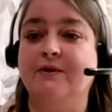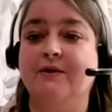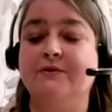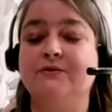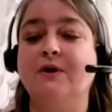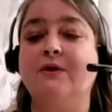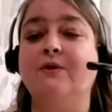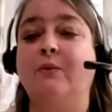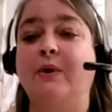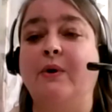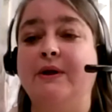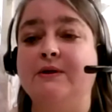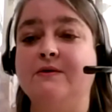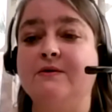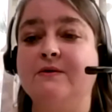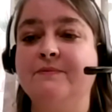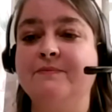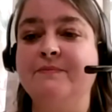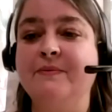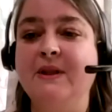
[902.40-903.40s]
other
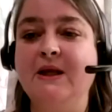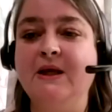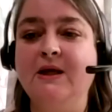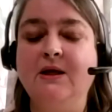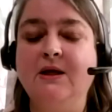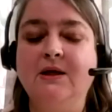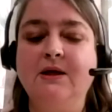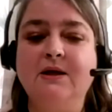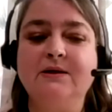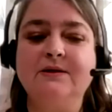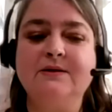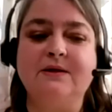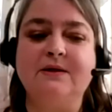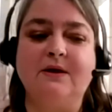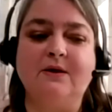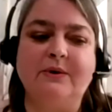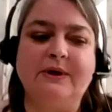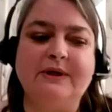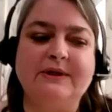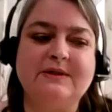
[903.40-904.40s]
ones.
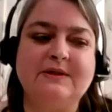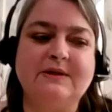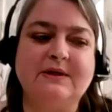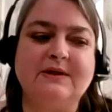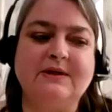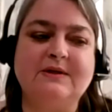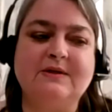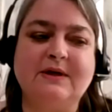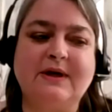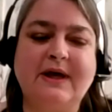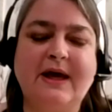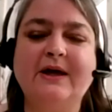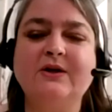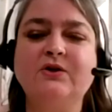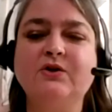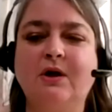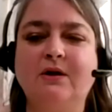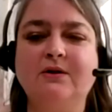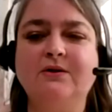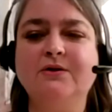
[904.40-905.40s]
So it's a
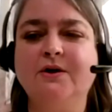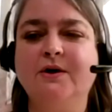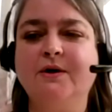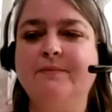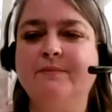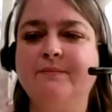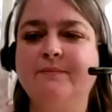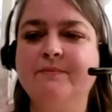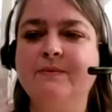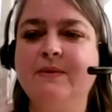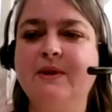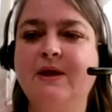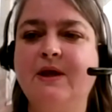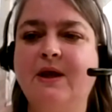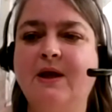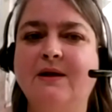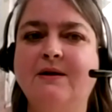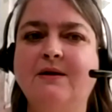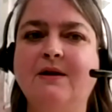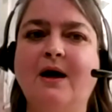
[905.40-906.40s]
catch-all term,
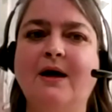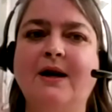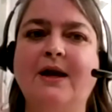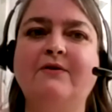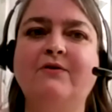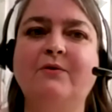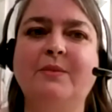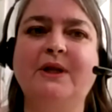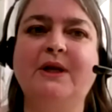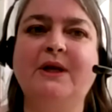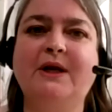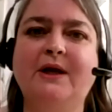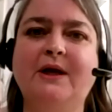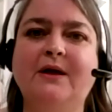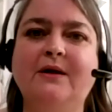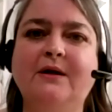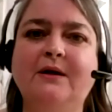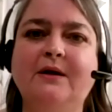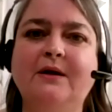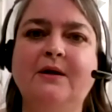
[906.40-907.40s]
and not
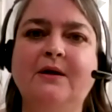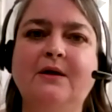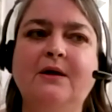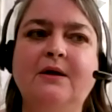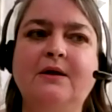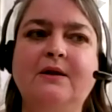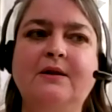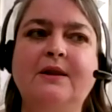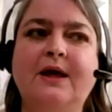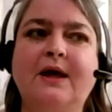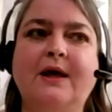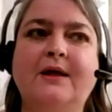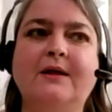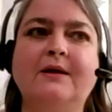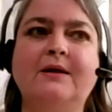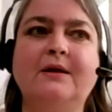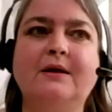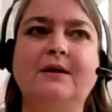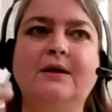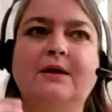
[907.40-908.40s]
everybody that
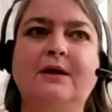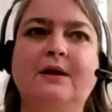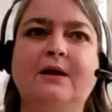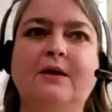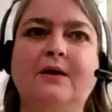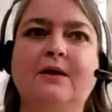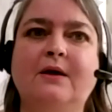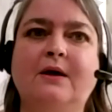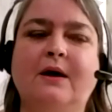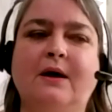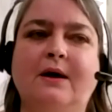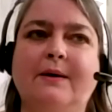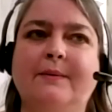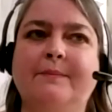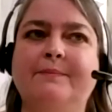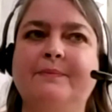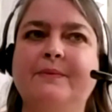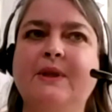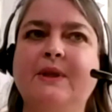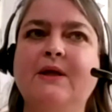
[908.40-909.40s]

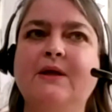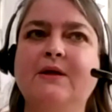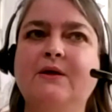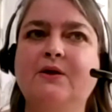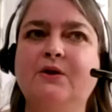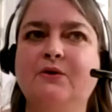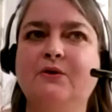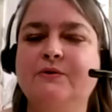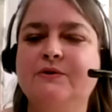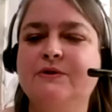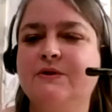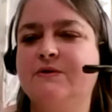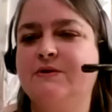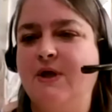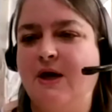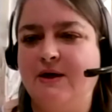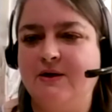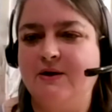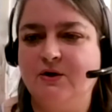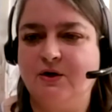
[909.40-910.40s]
uses
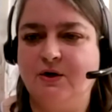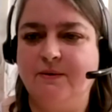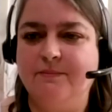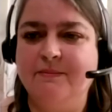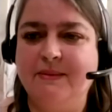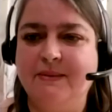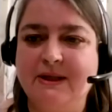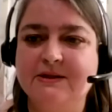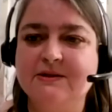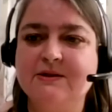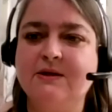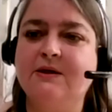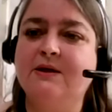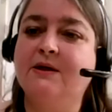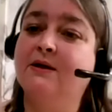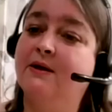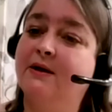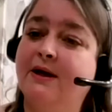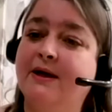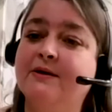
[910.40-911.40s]
that term means it in
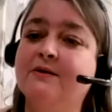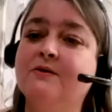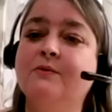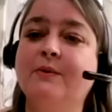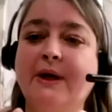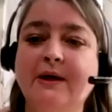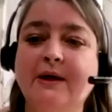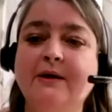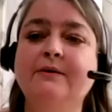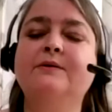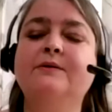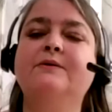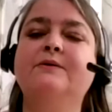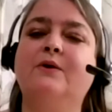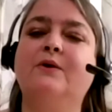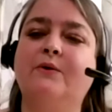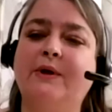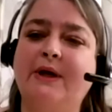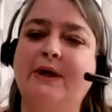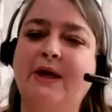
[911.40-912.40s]
a nice way.
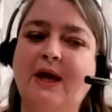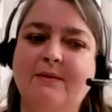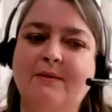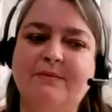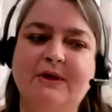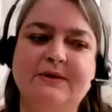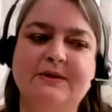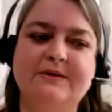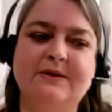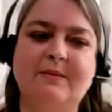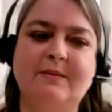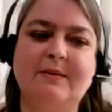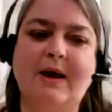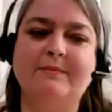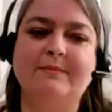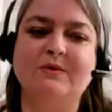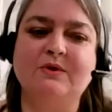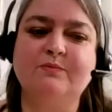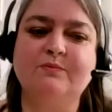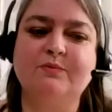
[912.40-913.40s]
So it can be
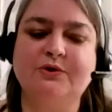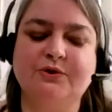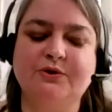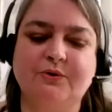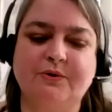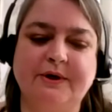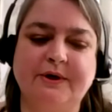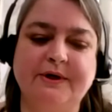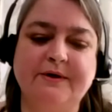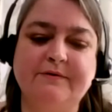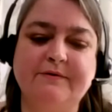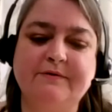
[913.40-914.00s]
sometimes pejorative.